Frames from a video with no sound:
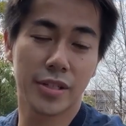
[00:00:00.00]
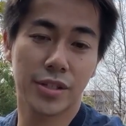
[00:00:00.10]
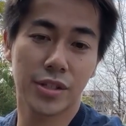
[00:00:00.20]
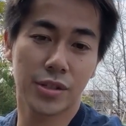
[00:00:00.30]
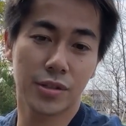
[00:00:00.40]

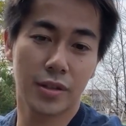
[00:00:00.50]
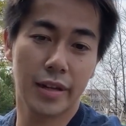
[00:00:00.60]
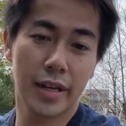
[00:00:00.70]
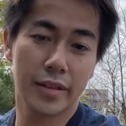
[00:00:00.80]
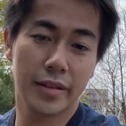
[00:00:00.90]
so
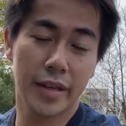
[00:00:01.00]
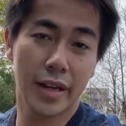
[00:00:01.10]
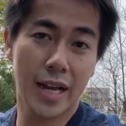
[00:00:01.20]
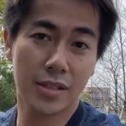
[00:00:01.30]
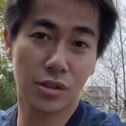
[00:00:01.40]
let their
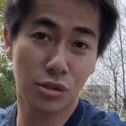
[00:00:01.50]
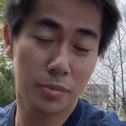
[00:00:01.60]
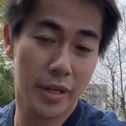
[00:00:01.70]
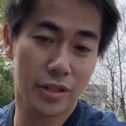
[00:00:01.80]
last goodbye